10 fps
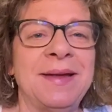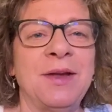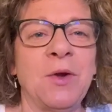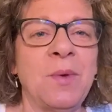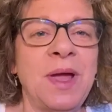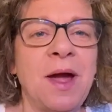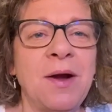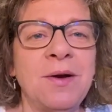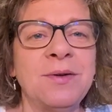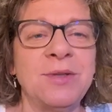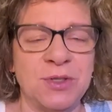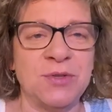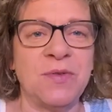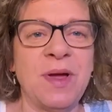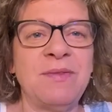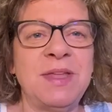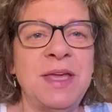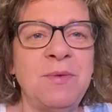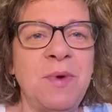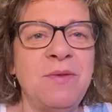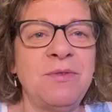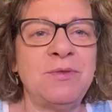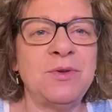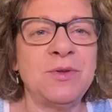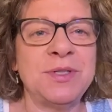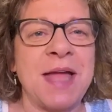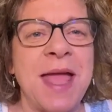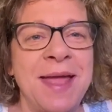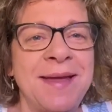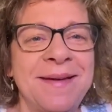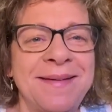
And here we are to survive the heat wave of Tuesday.